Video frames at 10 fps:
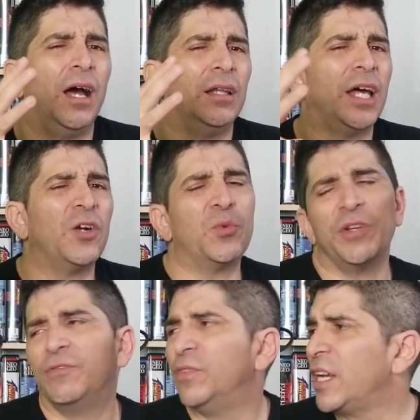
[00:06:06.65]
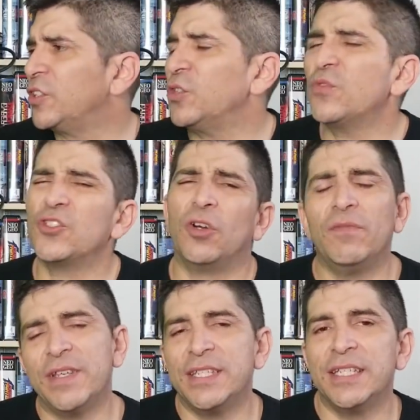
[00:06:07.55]
a lot of reflective
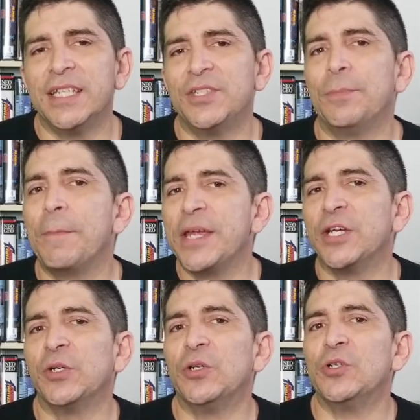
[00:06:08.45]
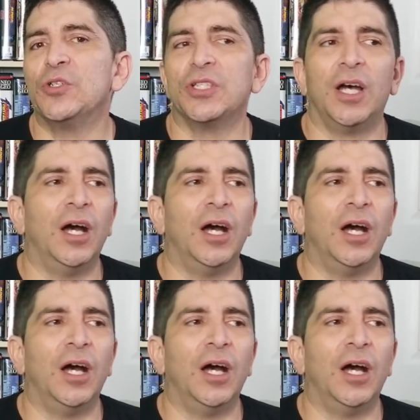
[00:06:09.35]
surfaces, mirrors,